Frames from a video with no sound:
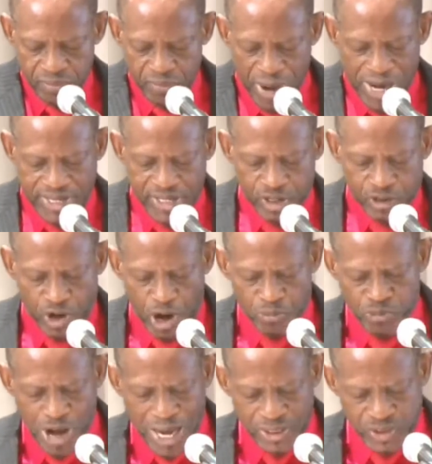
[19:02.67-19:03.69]
my dear
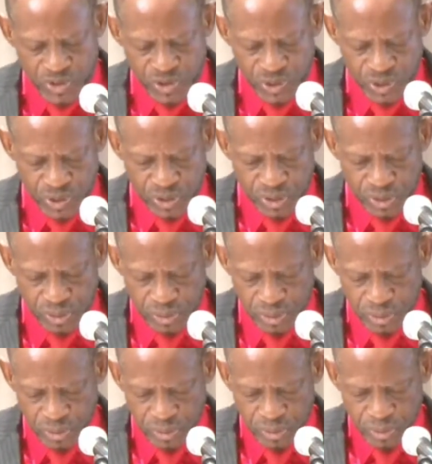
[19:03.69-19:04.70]
comrades,
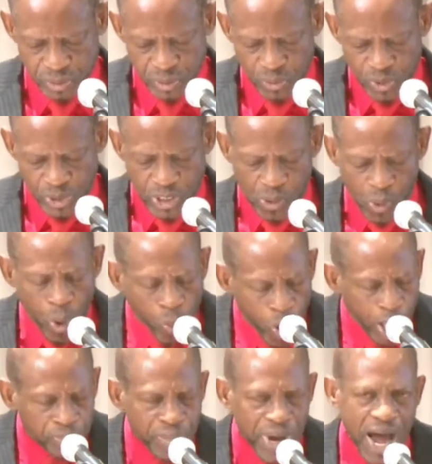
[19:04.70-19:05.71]
with our
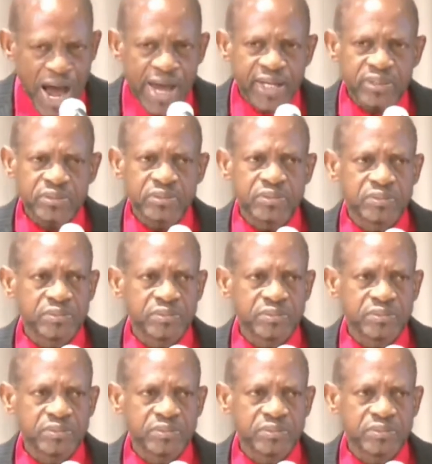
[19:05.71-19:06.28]
one mind,